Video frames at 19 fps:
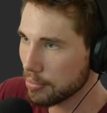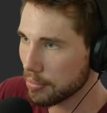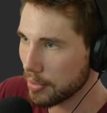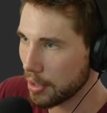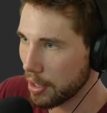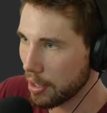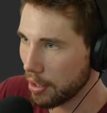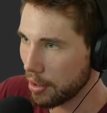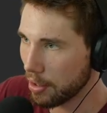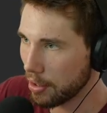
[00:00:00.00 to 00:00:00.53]

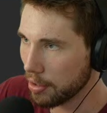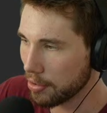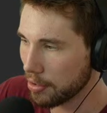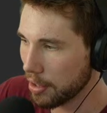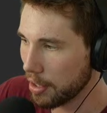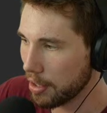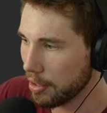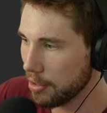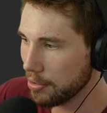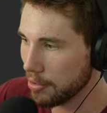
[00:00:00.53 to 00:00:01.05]
And I think it's
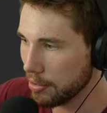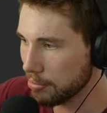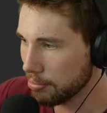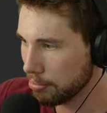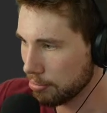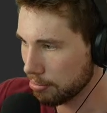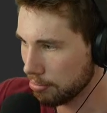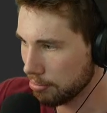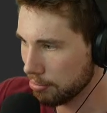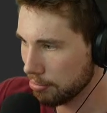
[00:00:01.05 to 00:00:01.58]
that easy.
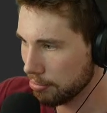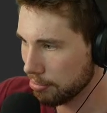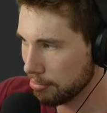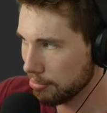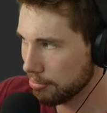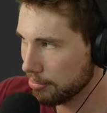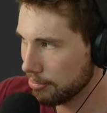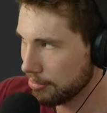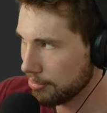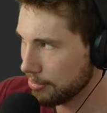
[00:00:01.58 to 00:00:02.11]

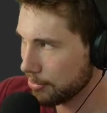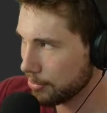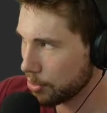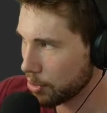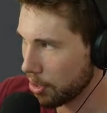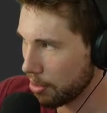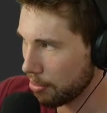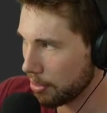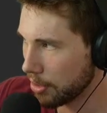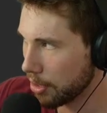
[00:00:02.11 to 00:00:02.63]
So
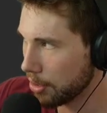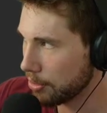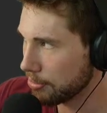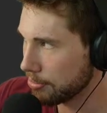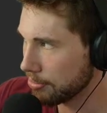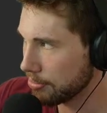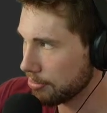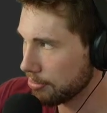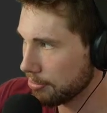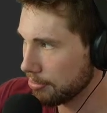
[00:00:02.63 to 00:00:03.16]
there we go.
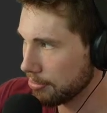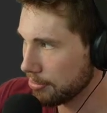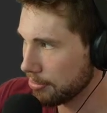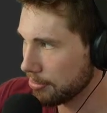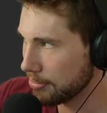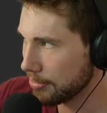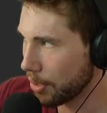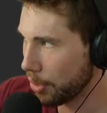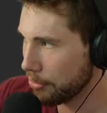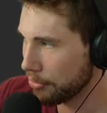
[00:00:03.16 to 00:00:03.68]

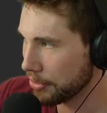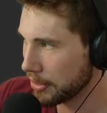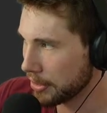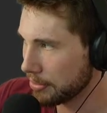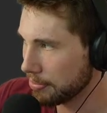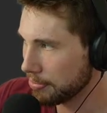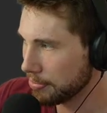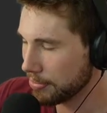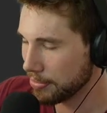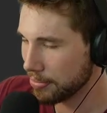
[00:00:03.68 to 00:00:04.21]
Hopefully.
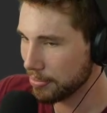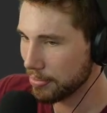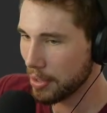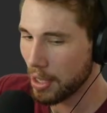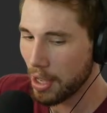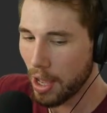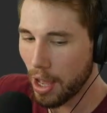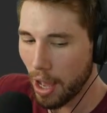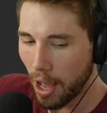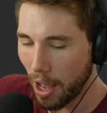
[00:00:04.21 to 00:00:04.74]

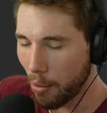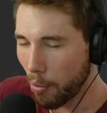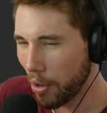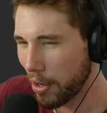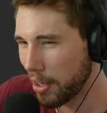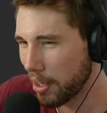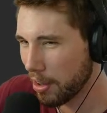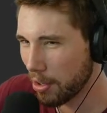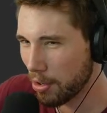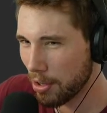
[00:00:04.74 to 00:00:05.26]
I
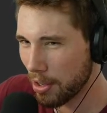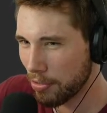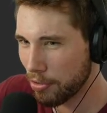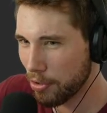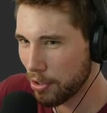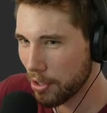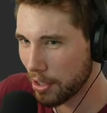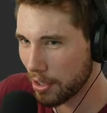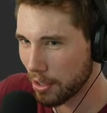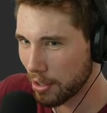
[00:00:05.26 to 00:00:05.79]
wonder though if you
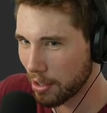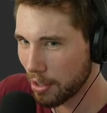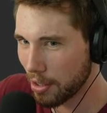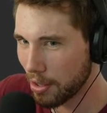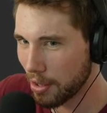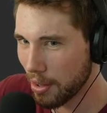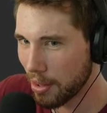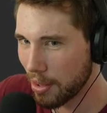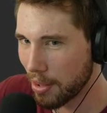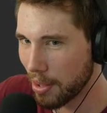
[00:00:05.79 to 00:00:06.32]
can
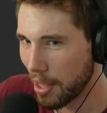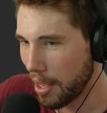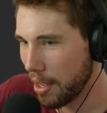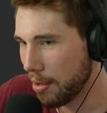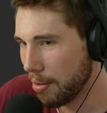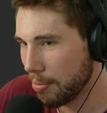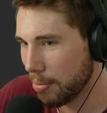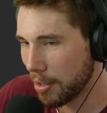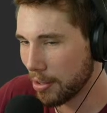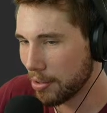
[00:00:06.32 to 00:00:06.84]

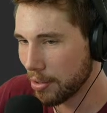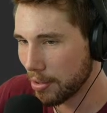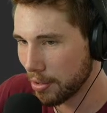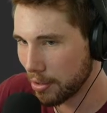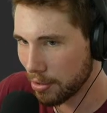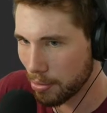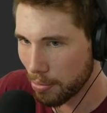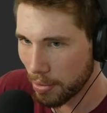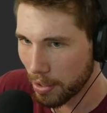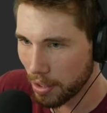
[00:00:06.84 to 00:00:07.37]
game this a
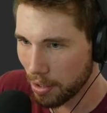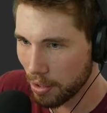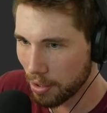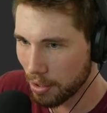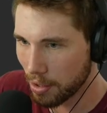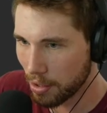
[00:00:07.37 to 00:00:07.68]
little bit.